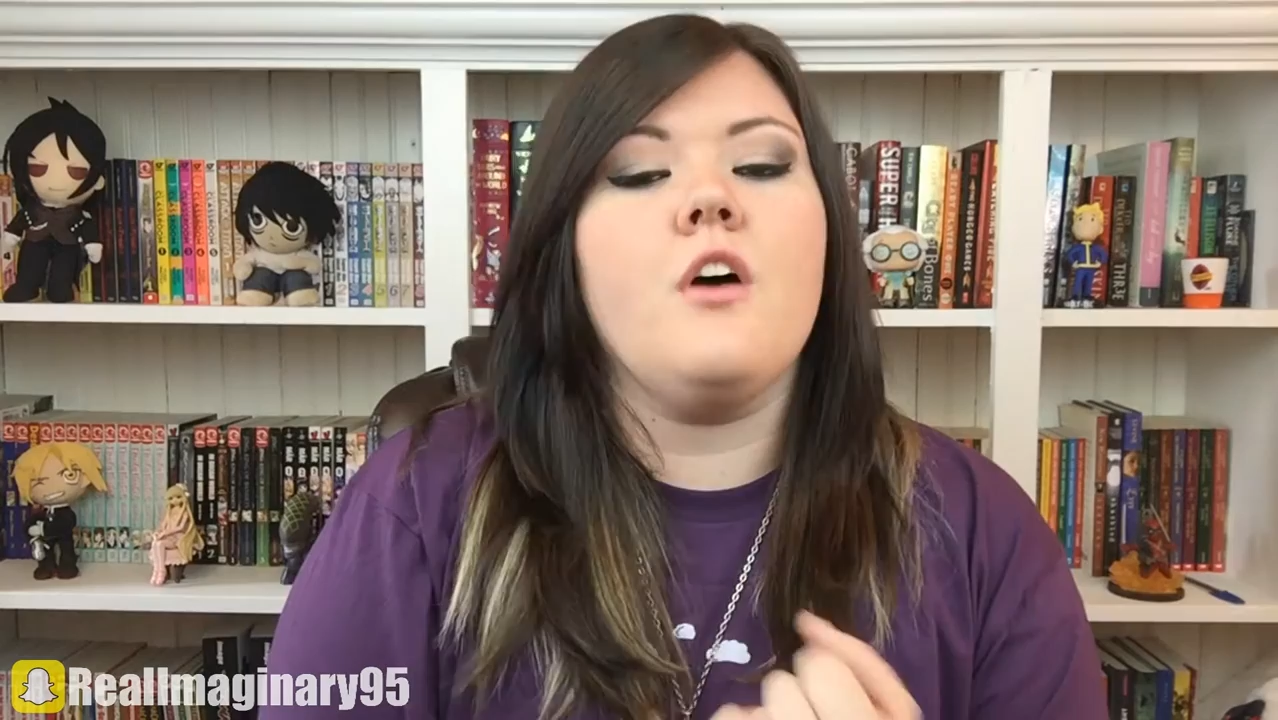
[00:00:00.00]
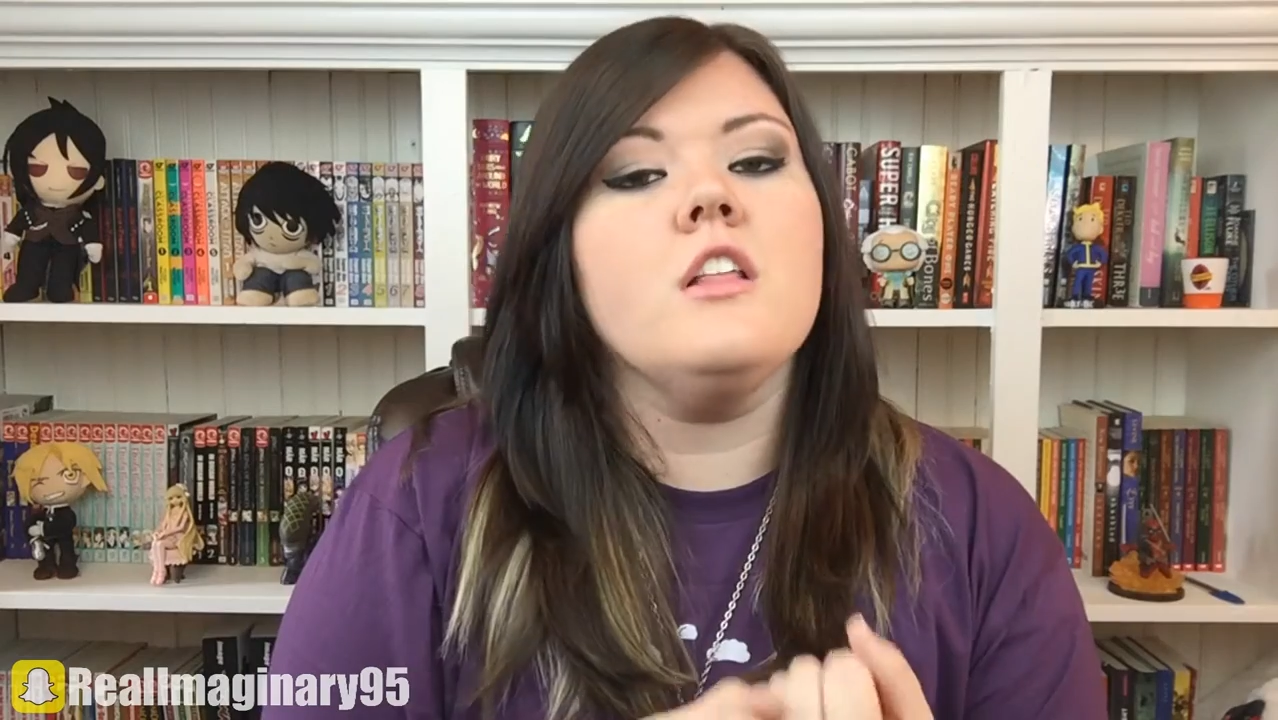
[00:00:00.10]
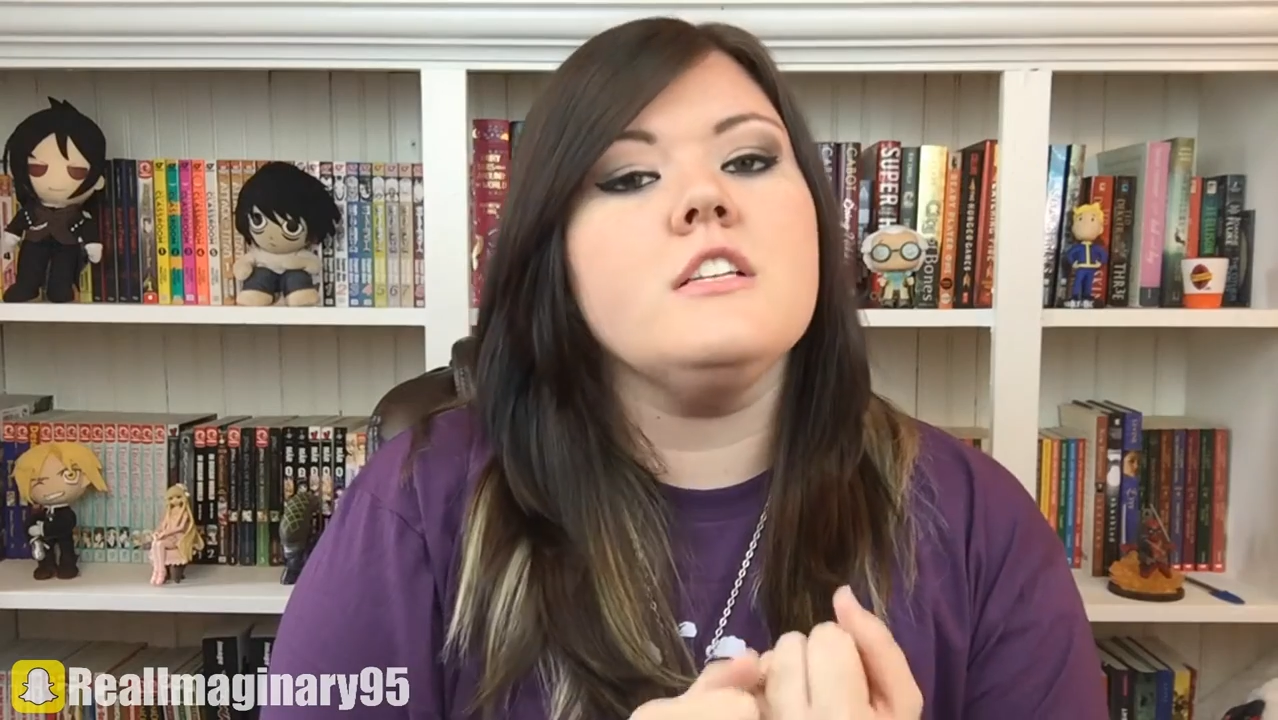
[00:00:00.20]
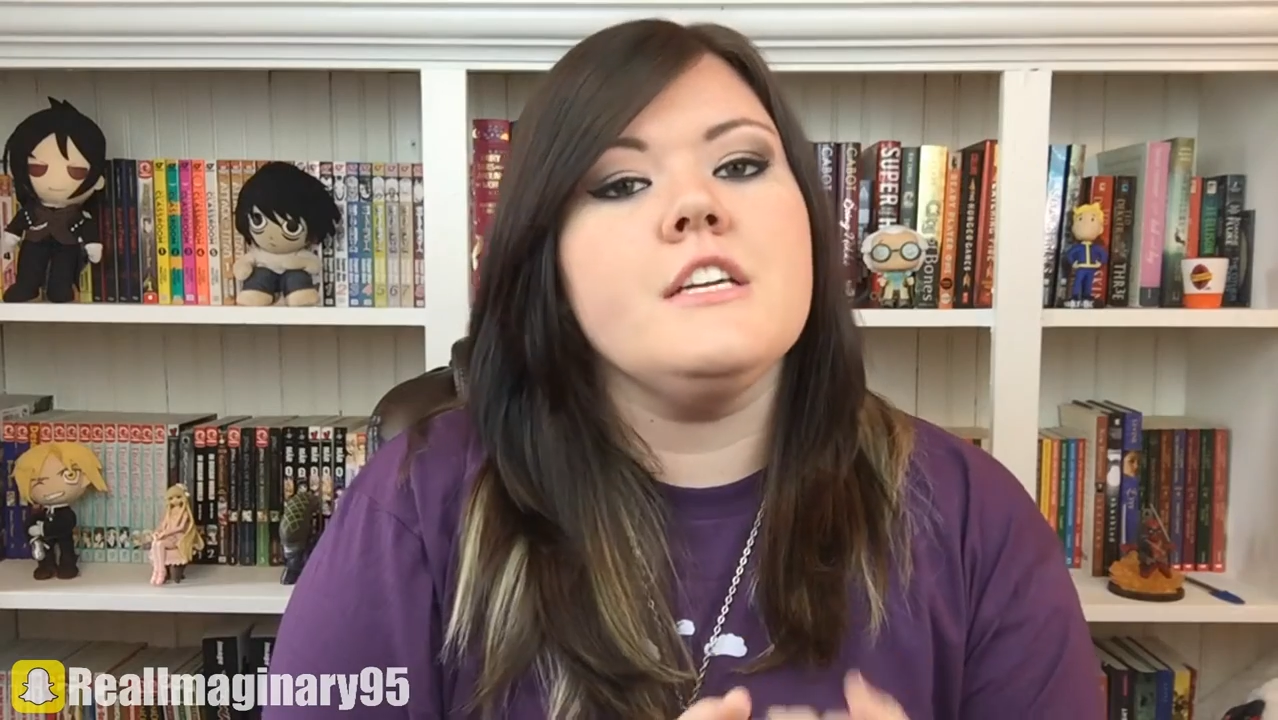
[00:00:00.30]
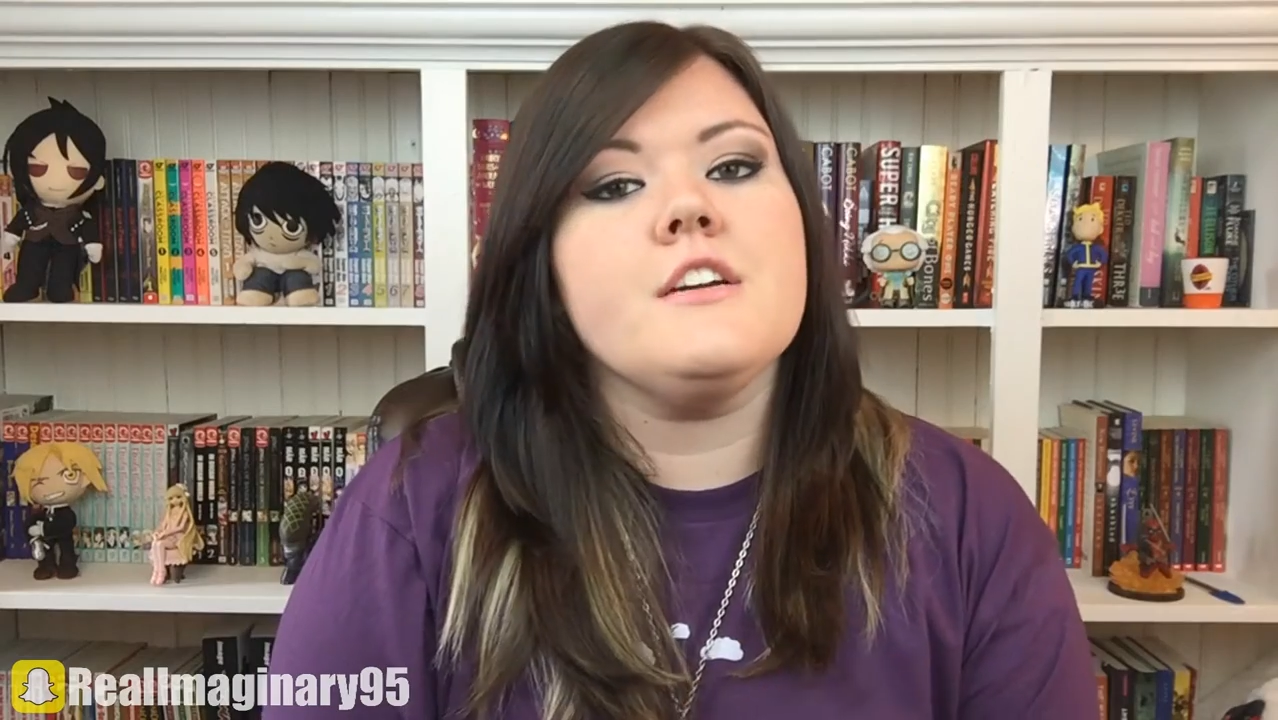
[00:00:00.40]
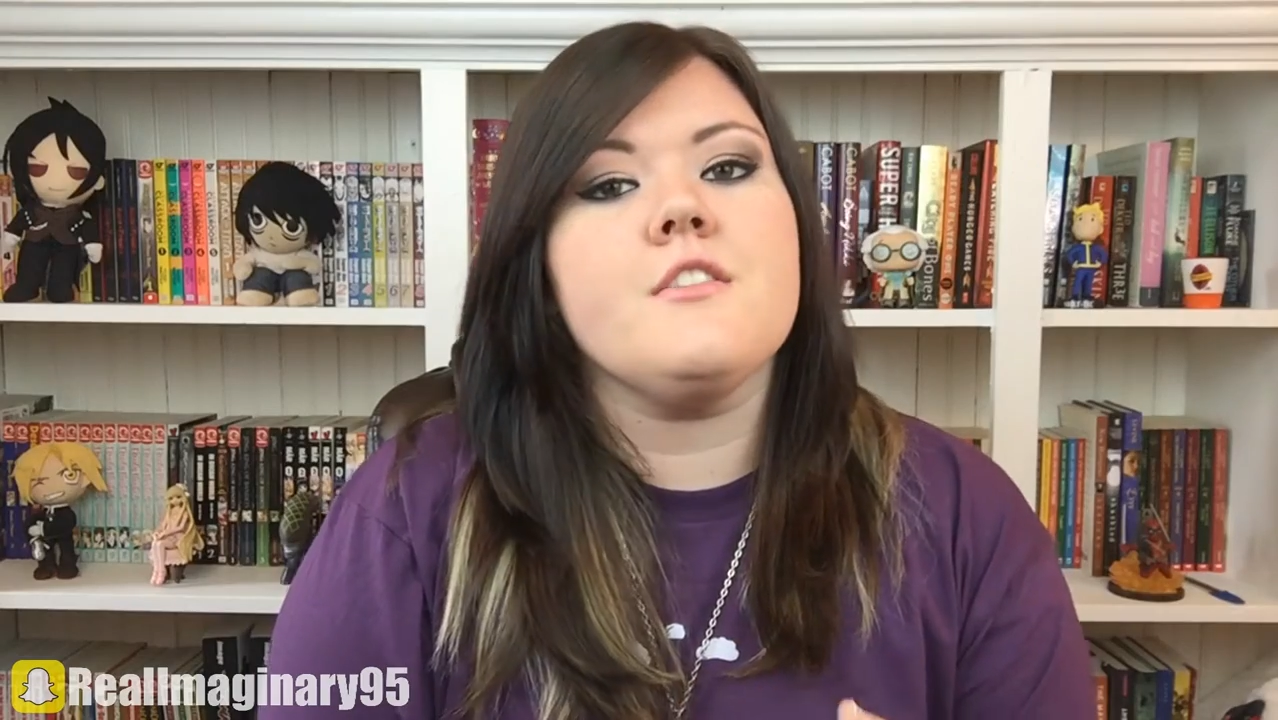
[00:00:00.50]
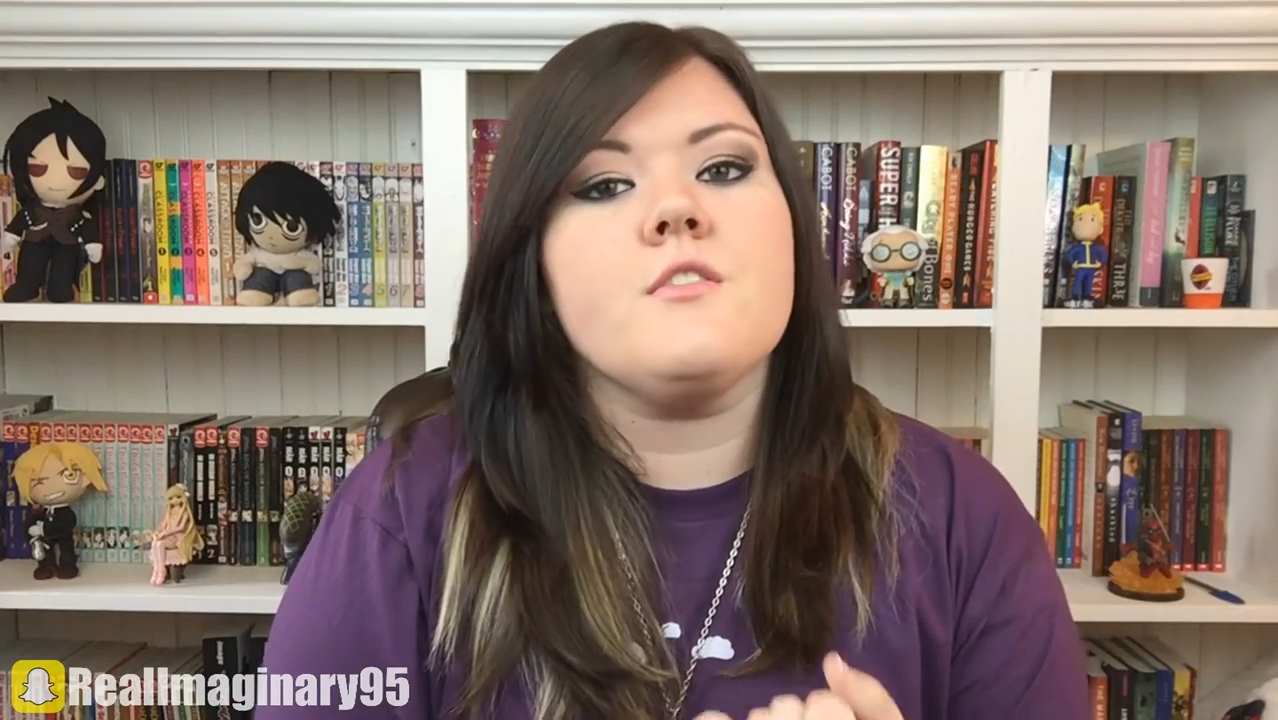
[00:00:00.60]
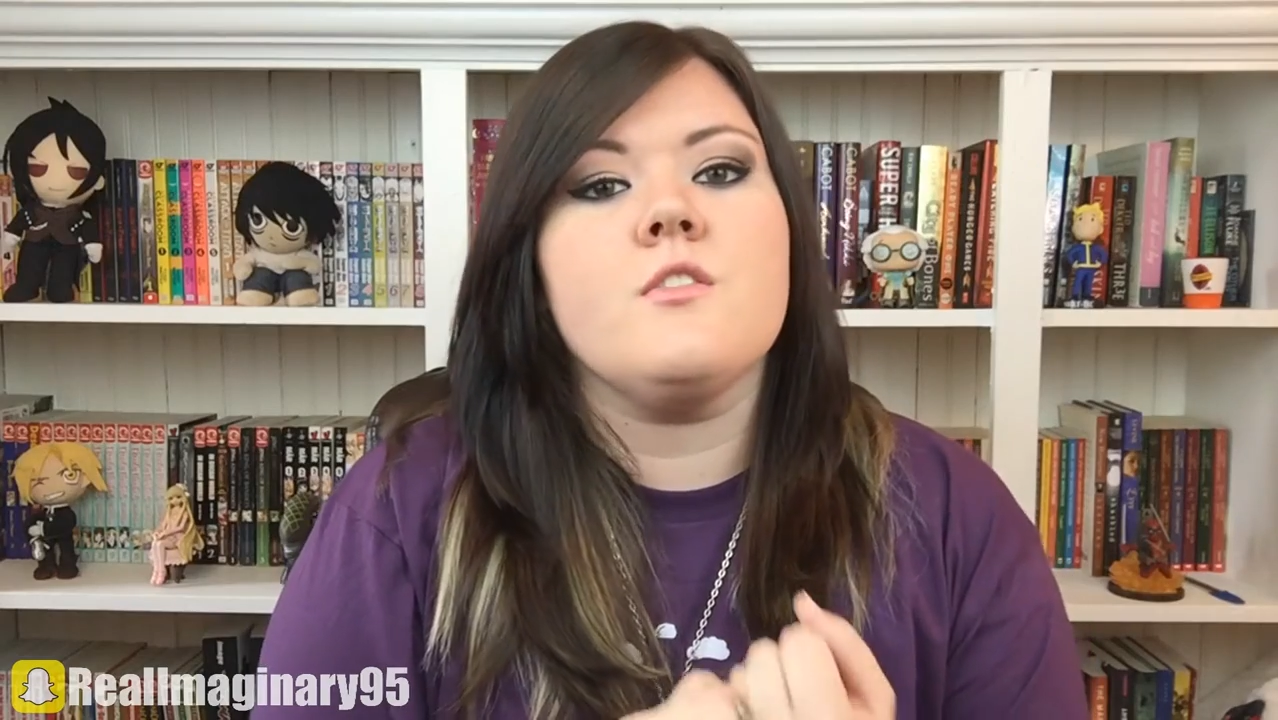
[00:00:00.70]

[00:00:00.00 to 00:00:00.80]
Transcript: volunteers